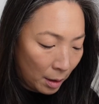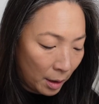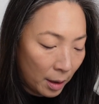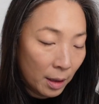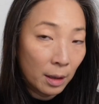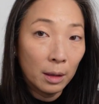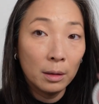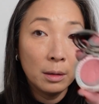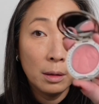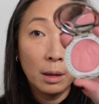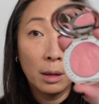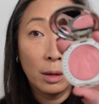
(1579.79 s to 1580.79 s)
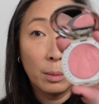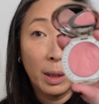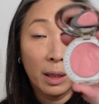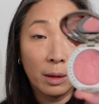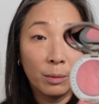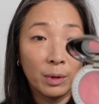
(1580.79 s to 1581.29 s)
And I'm gonna go
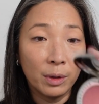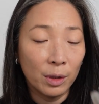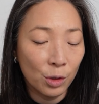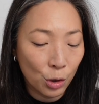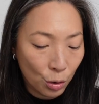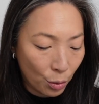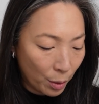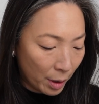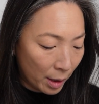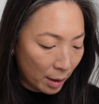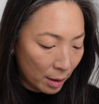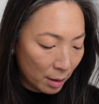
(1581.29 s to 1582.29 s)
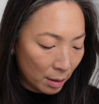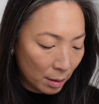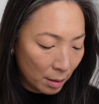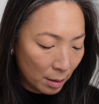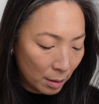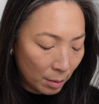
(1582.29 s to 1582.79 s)
back in with the Joy
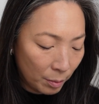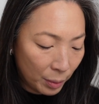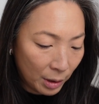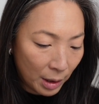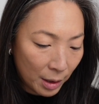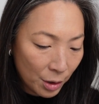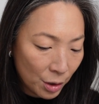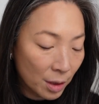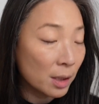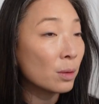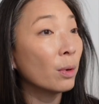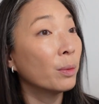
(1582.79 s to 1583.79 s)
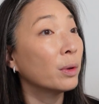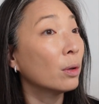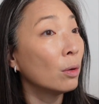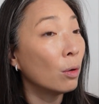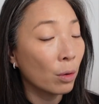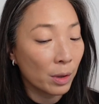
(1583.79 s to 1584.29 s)
blush. That's the one with the
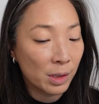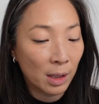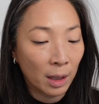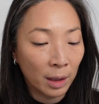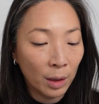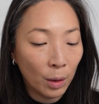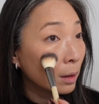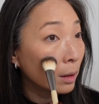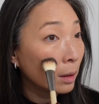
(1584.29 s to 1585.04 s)
horse on it.